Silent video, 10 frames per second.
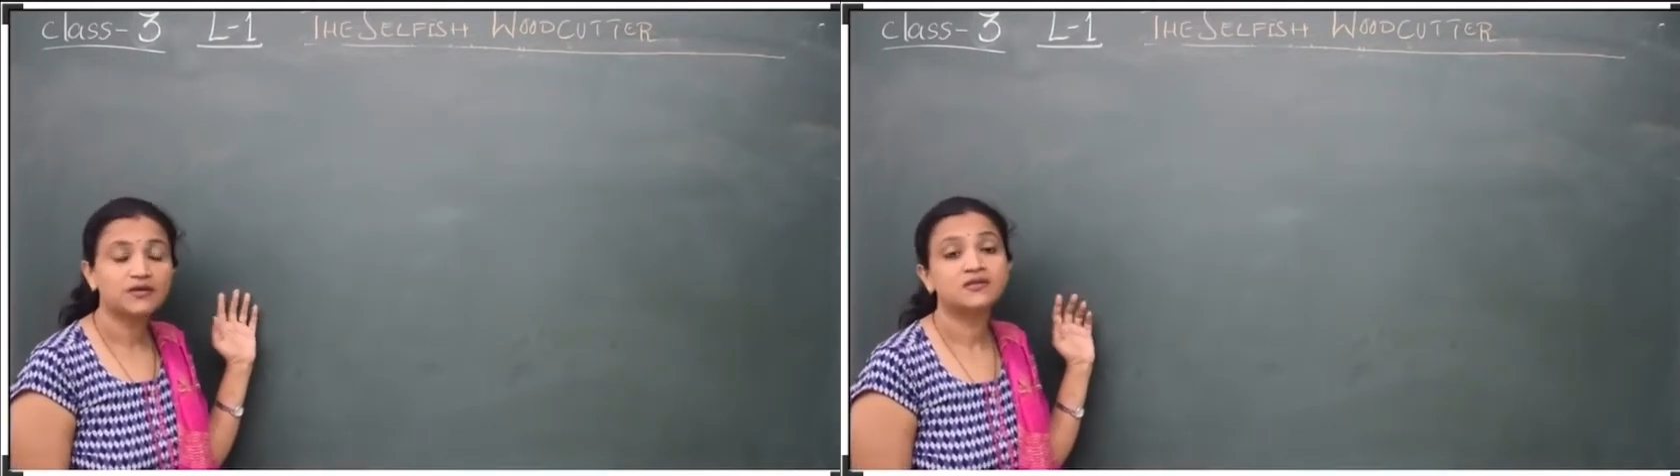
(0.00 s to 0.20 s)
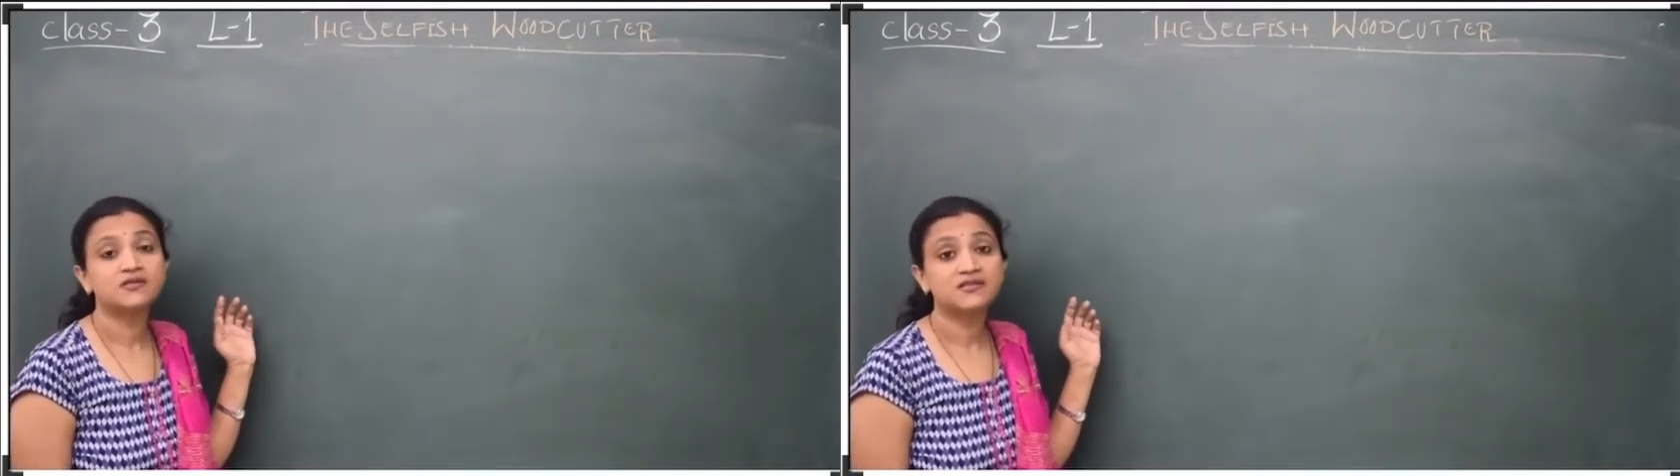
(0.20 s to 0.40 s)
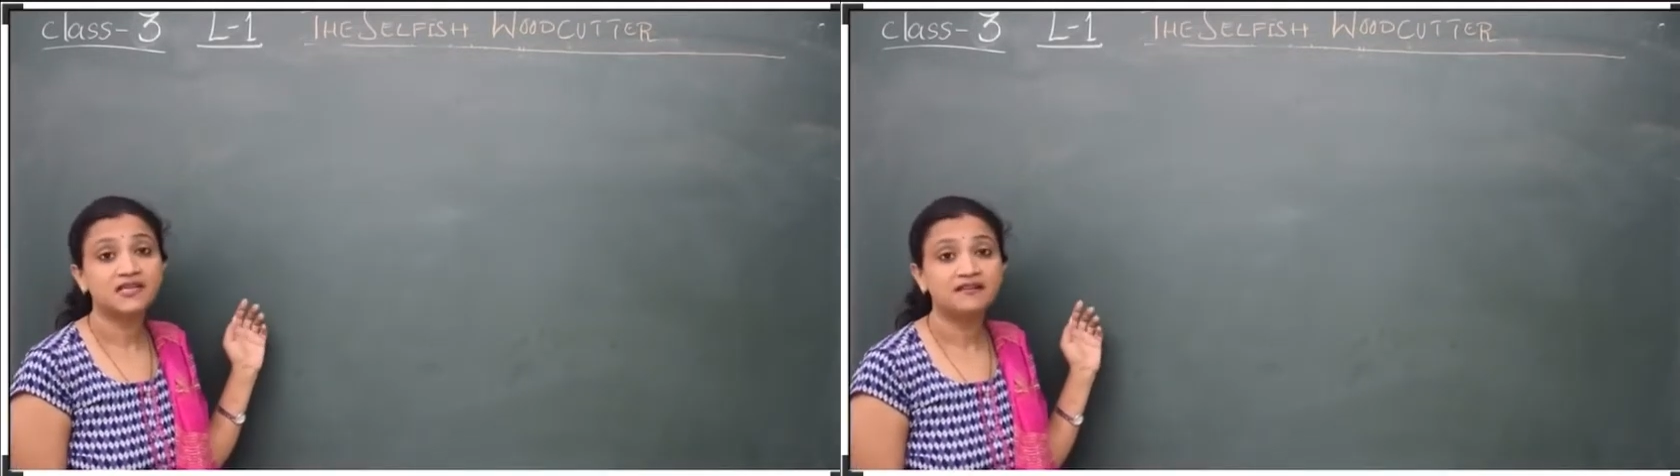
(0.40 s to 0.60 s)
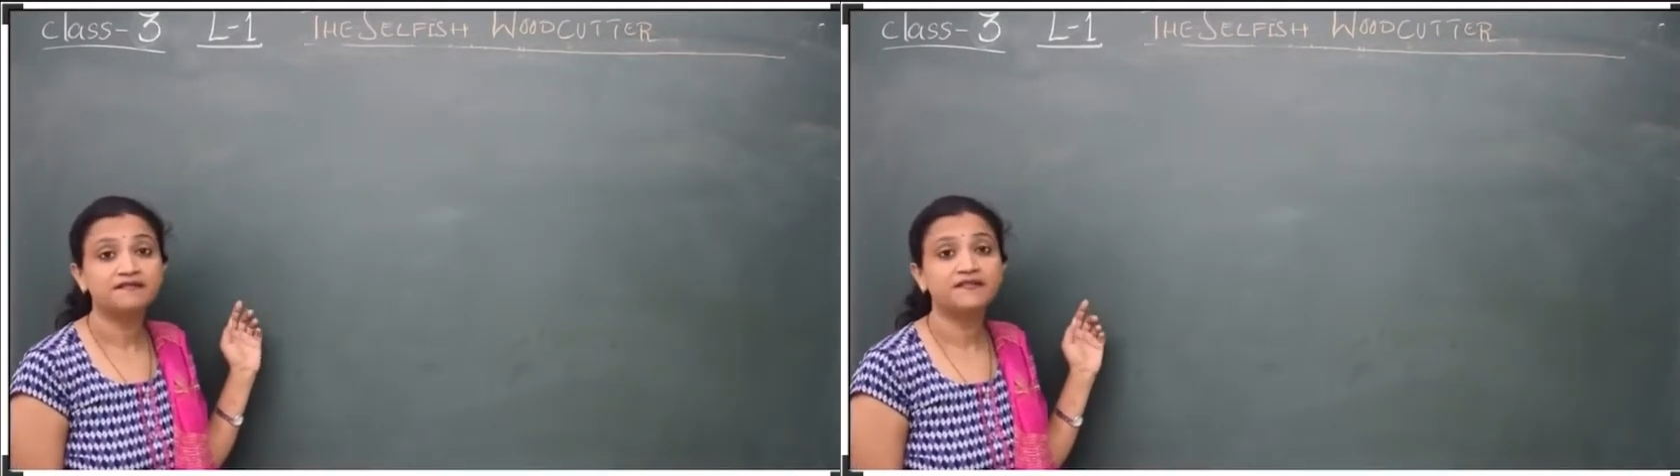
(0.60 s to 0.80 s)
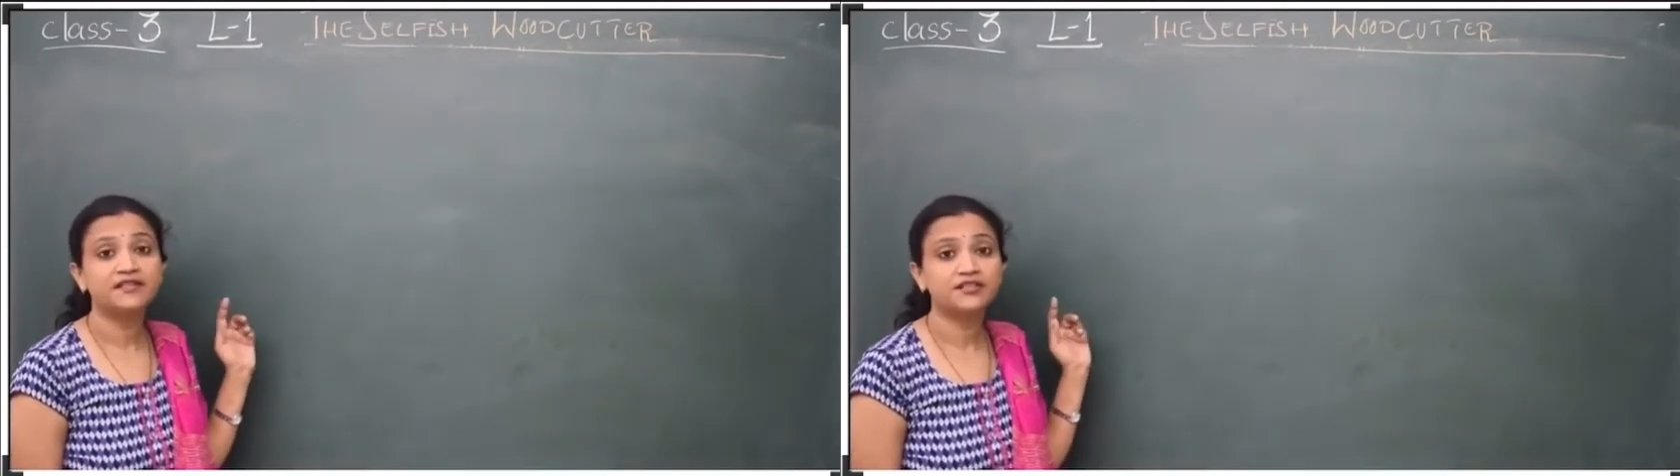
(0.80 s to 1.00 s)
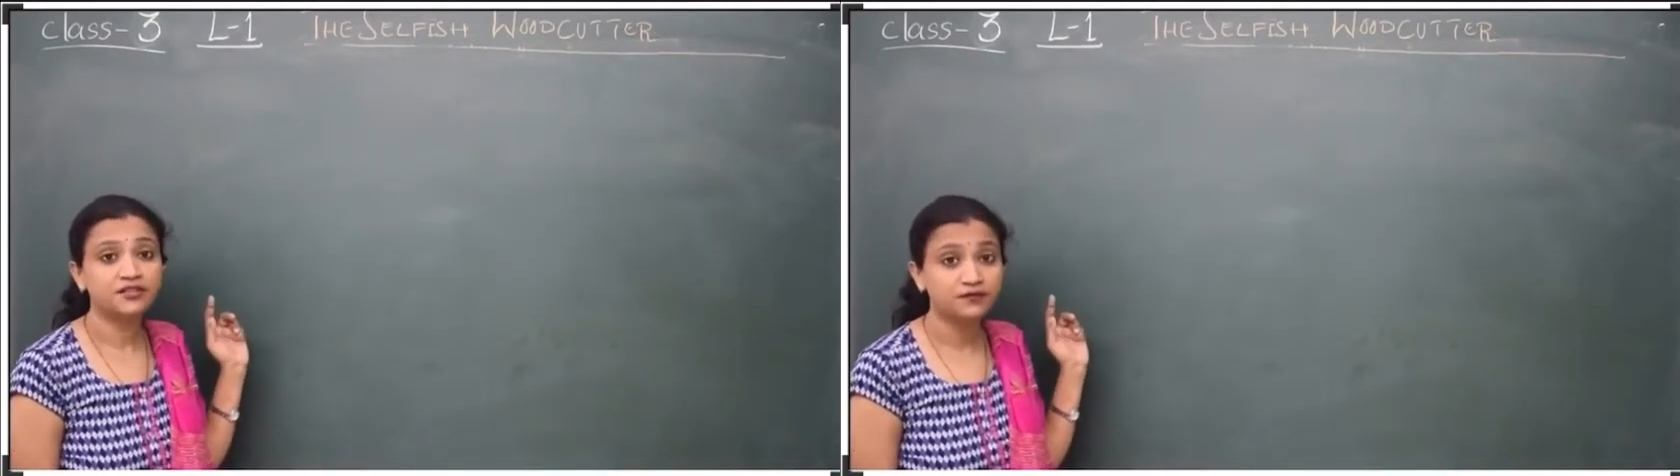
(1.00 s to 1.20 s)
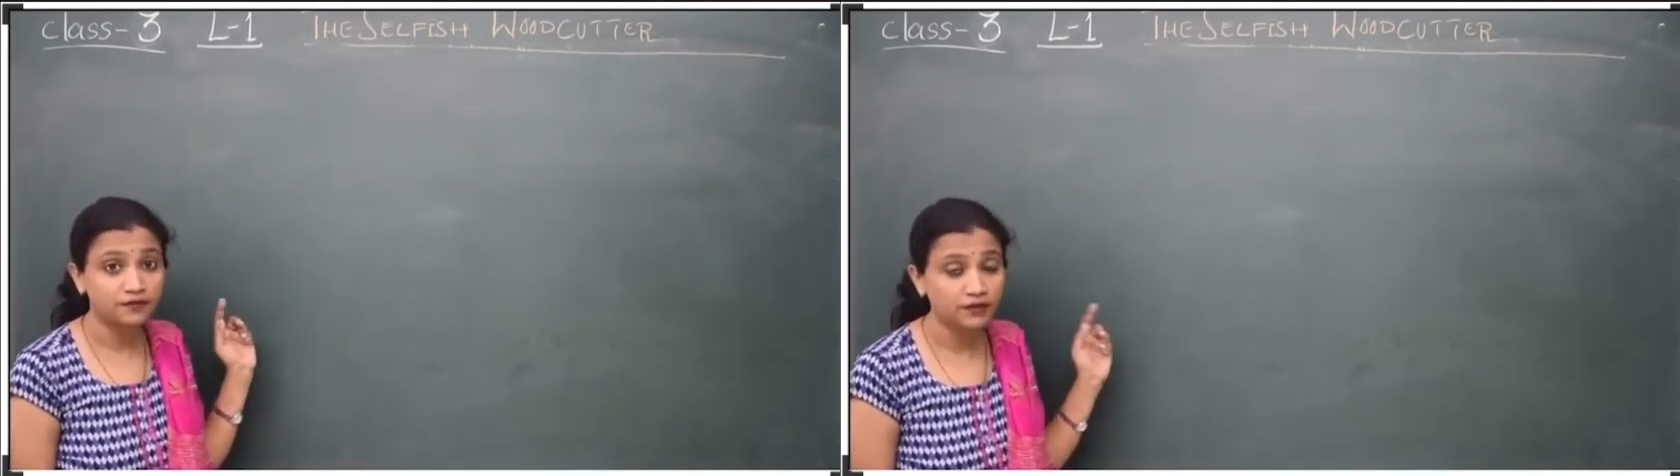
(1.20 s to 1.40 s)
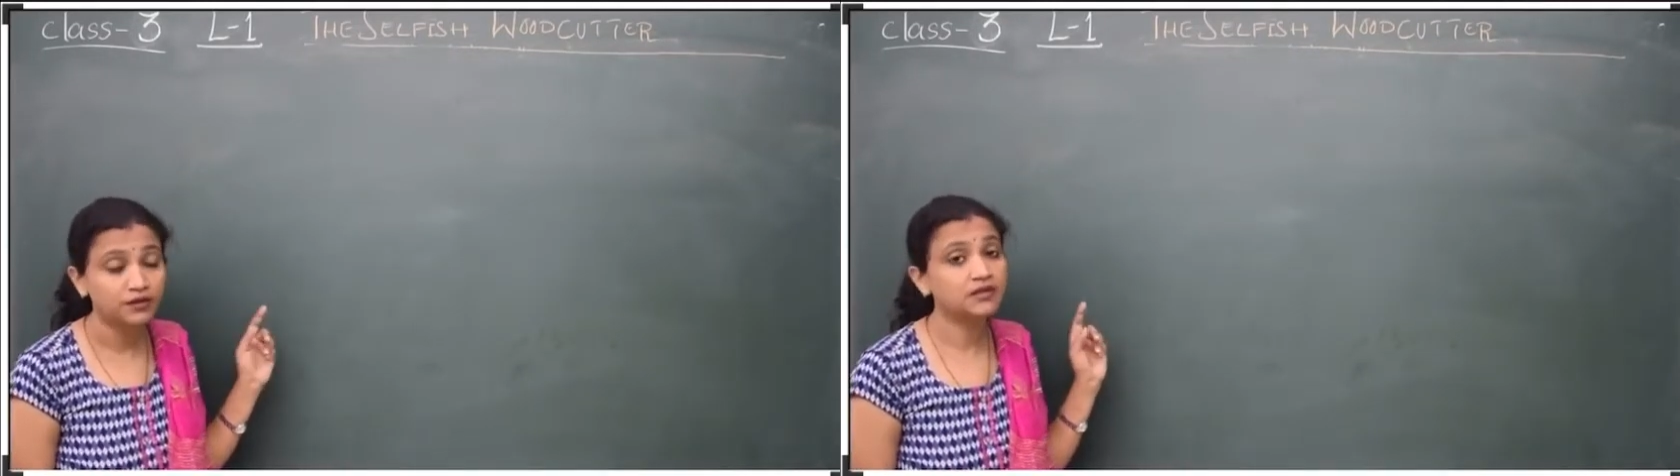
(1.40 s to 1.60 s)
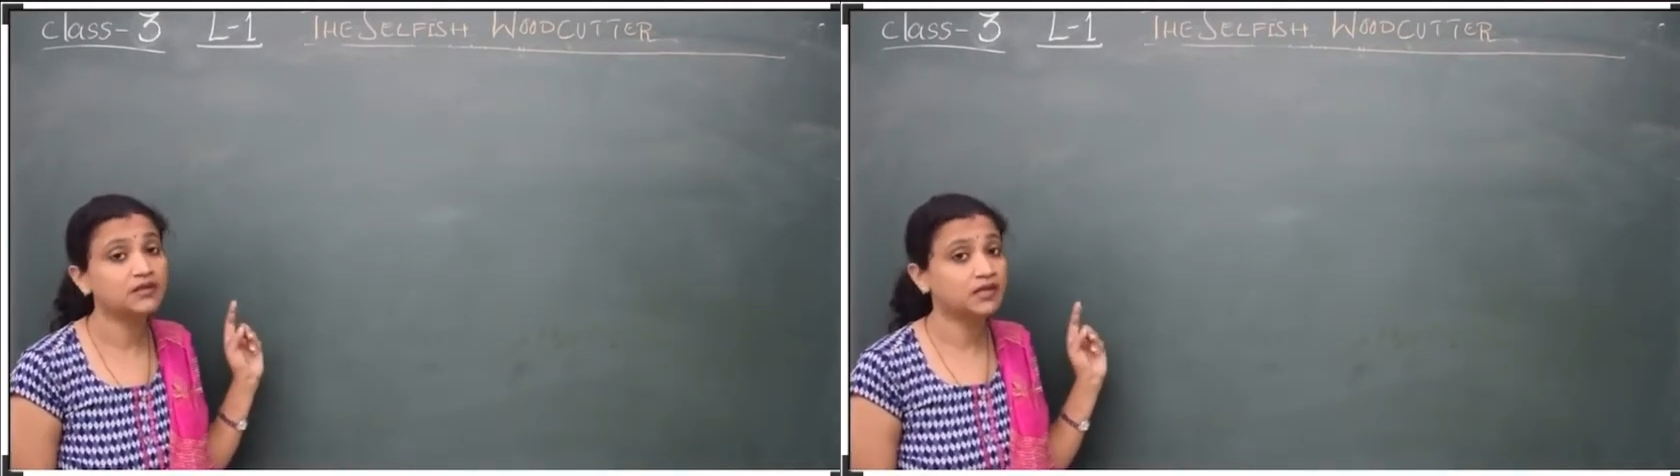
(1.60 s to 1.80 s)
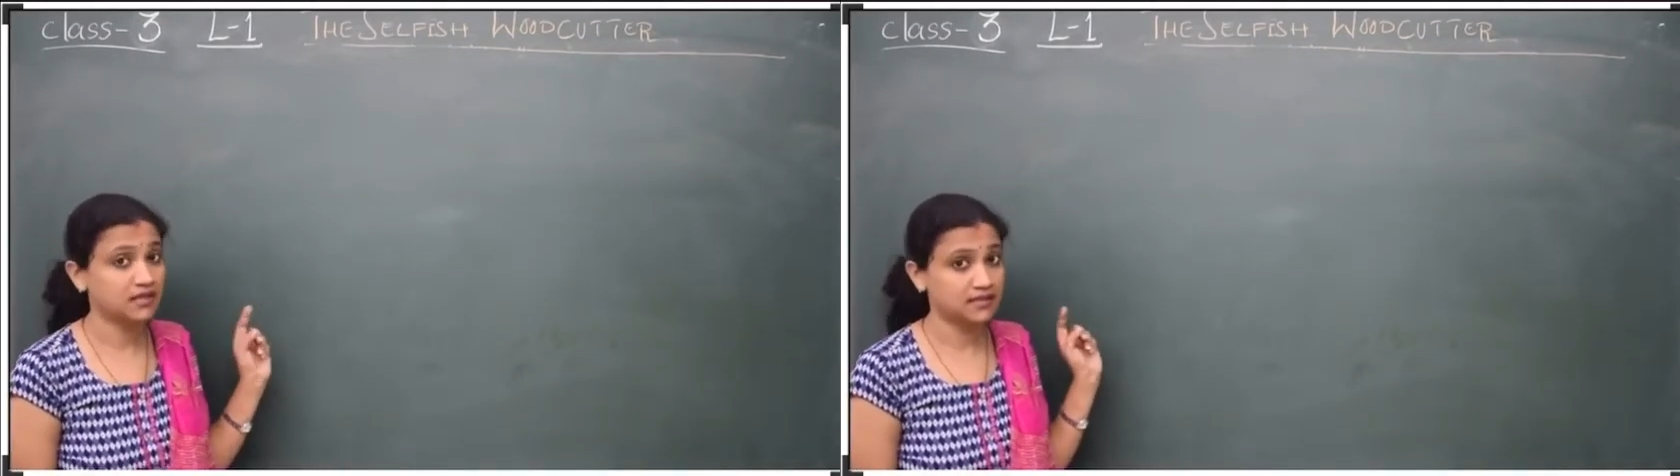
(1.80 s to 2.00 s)
selfish
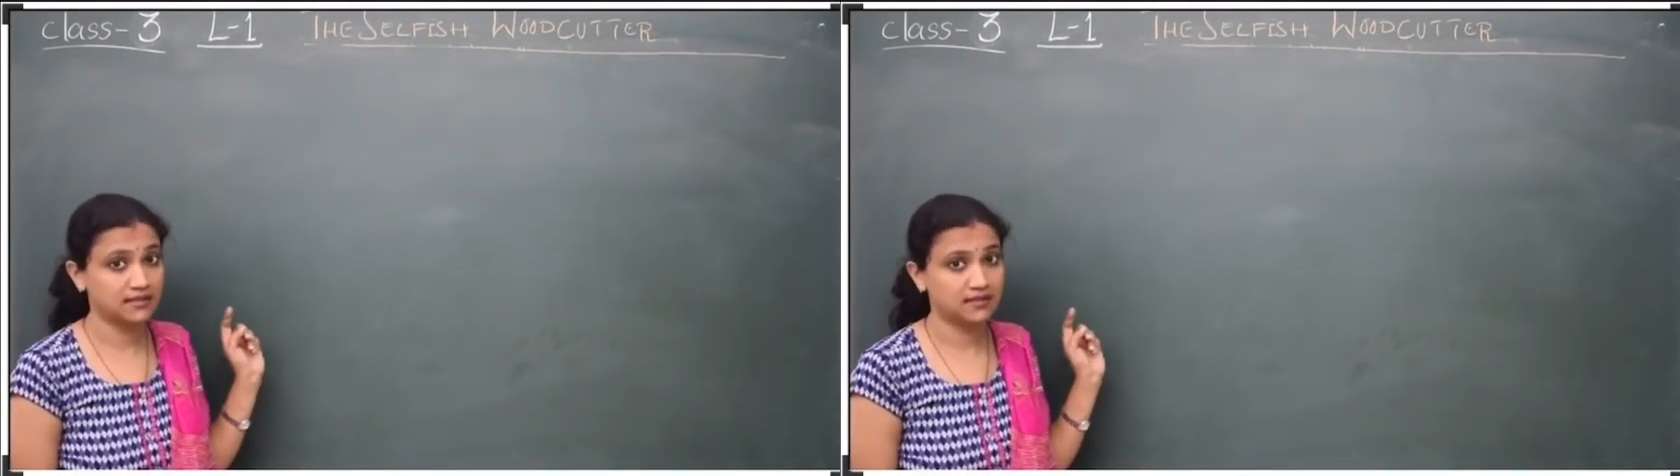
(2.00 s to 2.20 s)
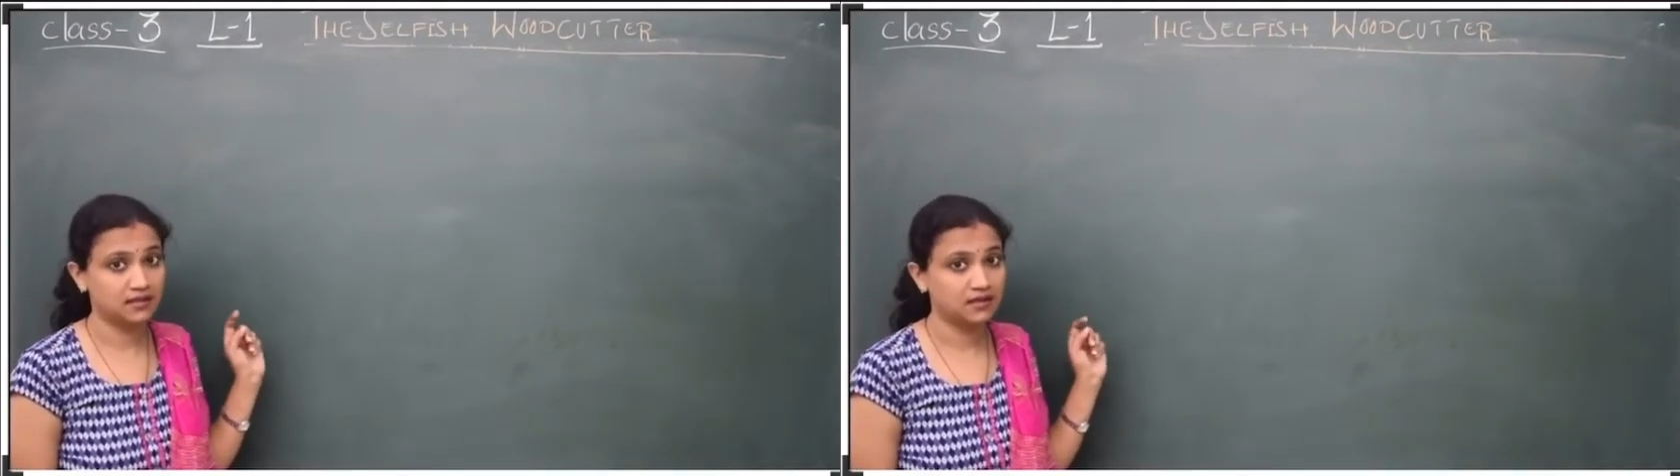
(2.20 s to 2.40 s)
woodcutter.